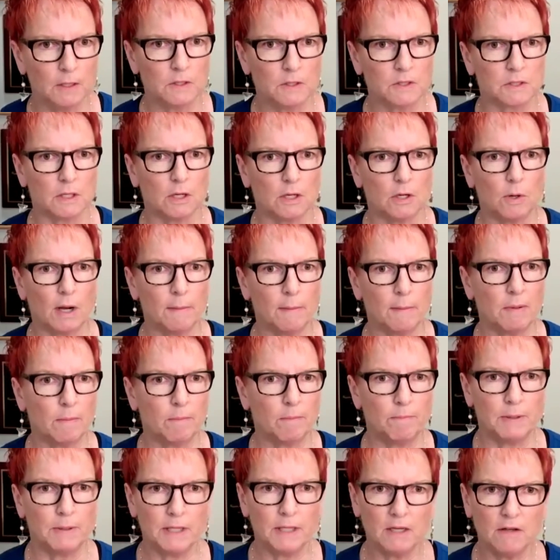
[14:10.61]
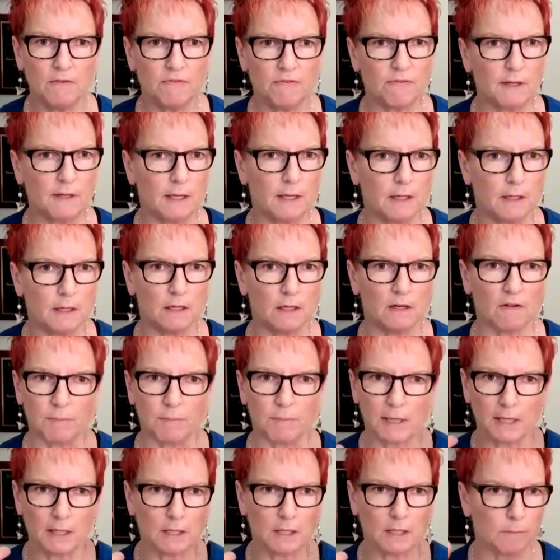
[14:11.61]
So I'm a big fan
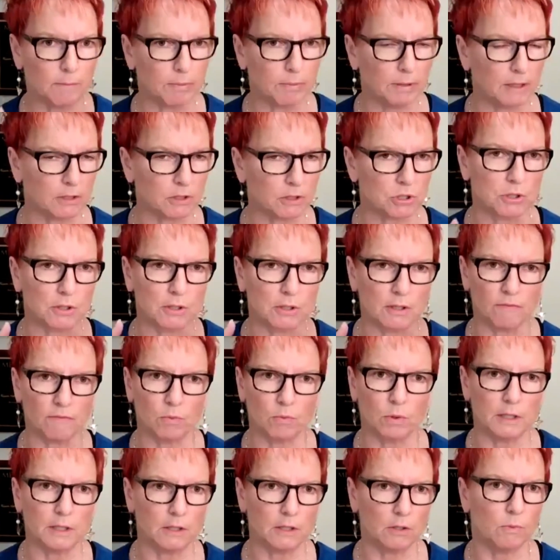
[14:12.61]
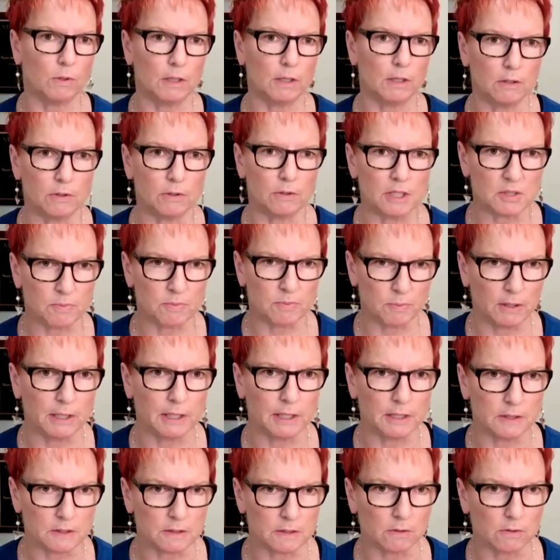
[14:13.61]
of painting a picture of what you want your
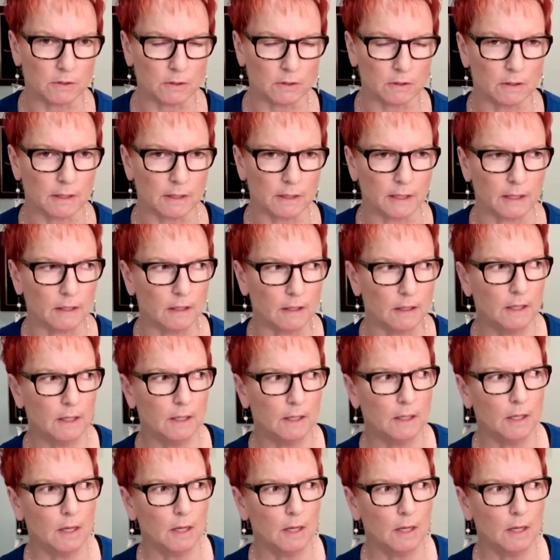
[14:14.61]
experience to look like.